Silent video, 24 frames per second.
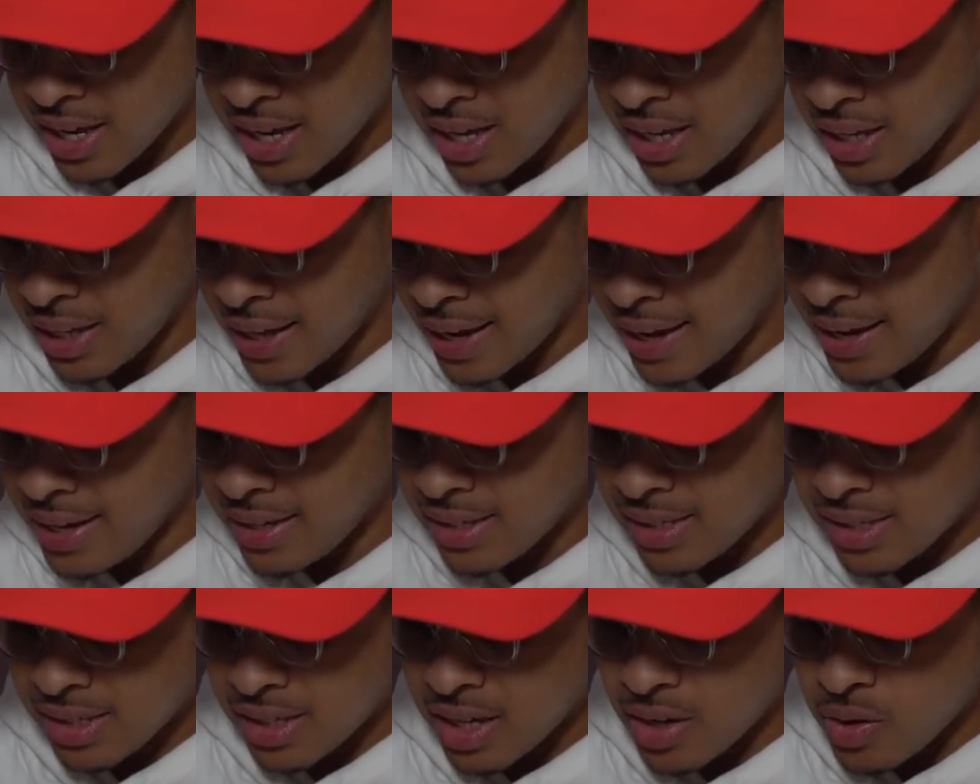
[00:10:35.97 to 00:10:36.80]
like a
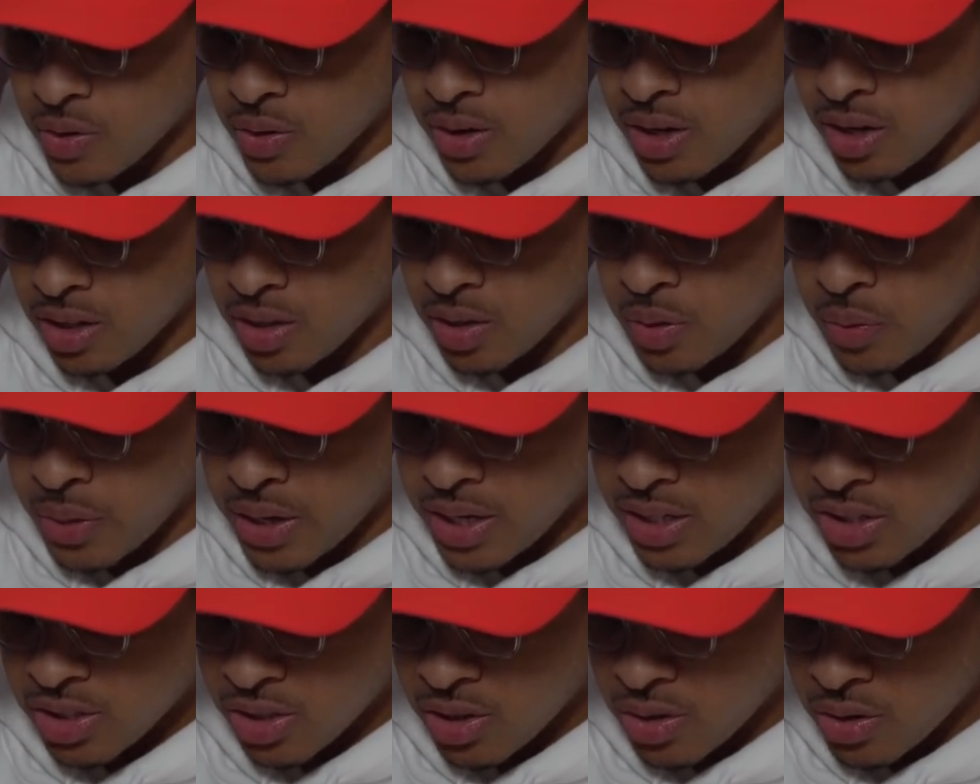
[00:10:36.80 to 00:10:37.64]
light sail
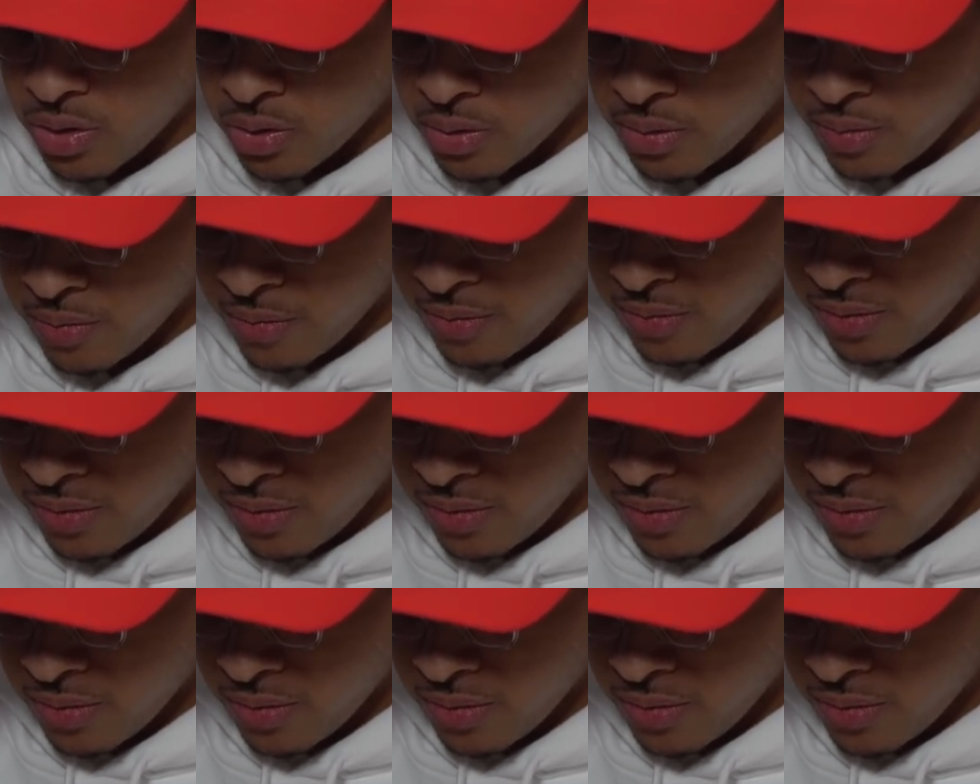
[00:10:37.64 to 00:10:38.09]
colorway, so